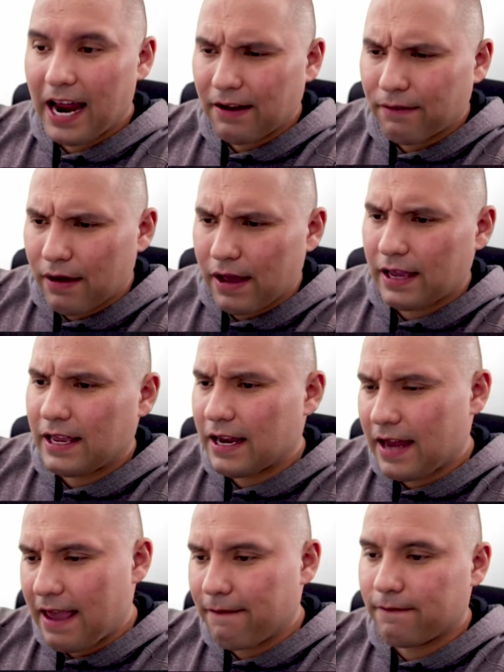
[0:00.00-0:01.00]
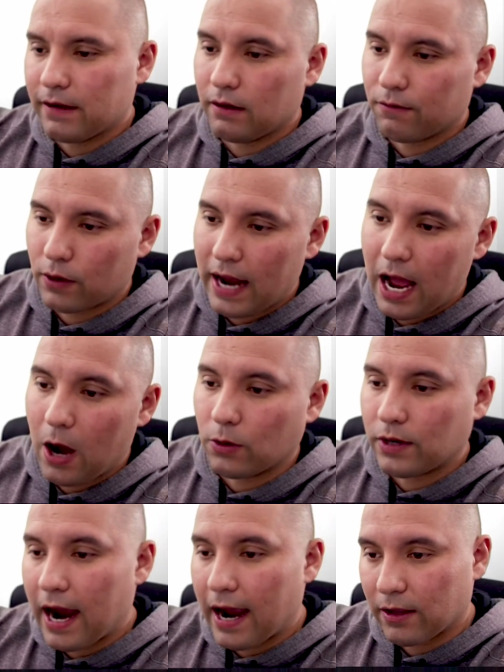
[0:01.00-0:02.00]
kind of get a feel for
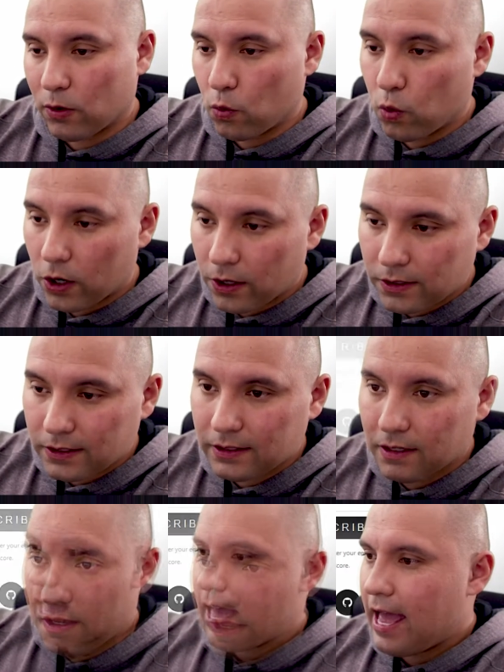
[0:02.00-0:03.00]
how Tyler works.